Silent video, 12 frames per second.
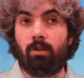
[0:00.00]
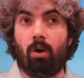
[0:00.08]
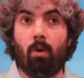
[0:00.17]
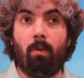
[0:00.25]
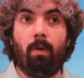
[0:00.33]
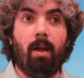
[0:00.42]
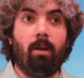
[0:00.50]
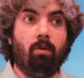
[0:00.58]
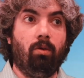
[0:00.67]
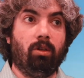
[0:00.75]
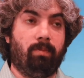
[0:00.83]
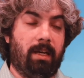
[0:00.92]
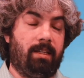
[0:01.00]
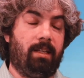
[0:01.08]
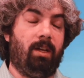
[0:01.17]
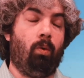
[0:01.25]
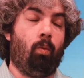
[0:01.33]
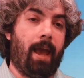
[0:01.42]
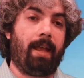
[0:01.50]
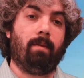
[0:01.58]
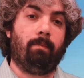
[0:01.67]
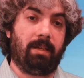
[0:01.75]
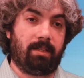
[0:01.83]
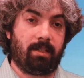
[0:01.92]
So Google's basically weighing
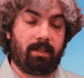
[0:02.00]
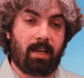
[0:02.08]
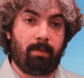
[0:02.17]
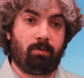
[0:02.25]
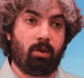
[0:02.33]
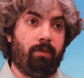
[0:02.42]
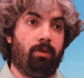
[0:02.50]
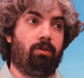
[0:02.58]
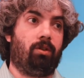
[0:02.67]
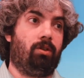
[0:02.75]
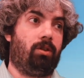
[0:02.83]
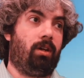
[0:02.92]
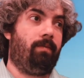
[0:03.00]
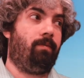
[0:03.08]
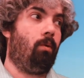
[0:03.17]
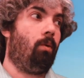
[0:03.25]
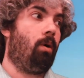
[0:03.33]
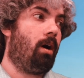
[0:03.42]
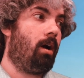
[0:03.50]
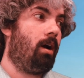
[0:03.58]
the business name. So if you're searching for,